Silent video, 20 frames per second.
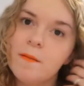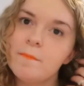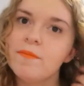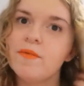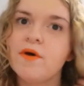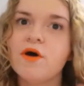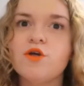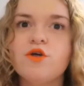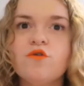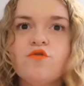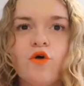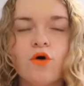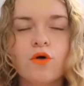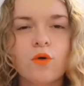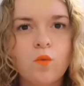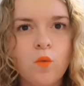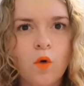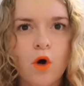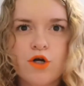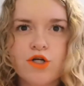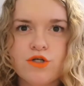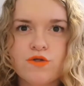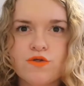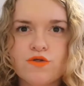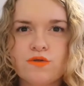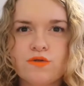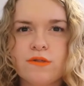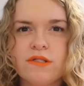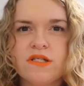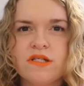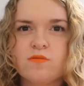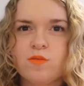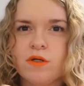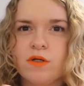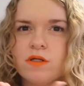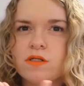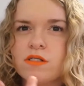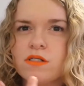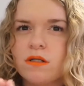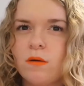But you've got to watch the sauces,
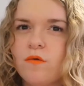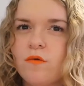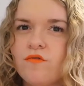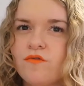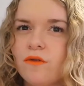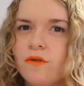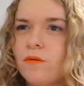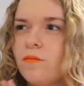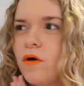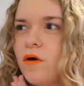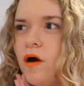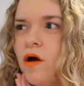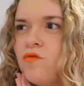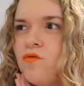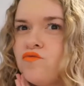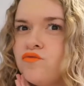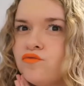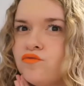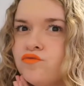because some of them are